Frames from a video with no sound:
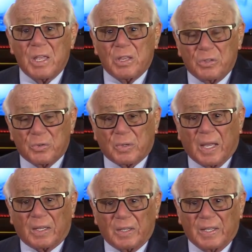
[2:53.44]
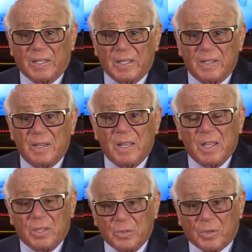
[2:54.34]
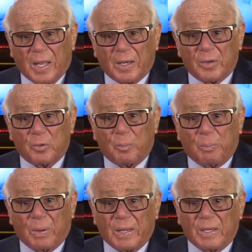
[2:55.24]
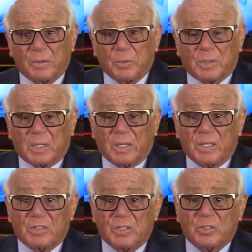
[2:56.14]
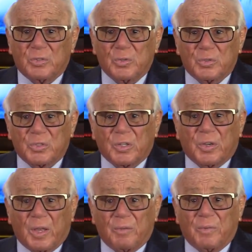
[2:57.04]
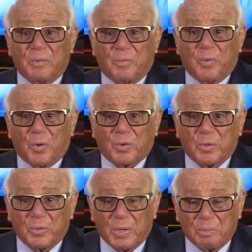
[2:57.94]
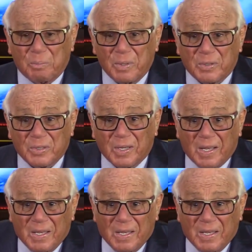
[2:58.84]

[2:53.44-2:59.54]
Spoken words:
you got linen. You got a little plate with the Lazy Susan, a knife and fork, you know, eat pizza.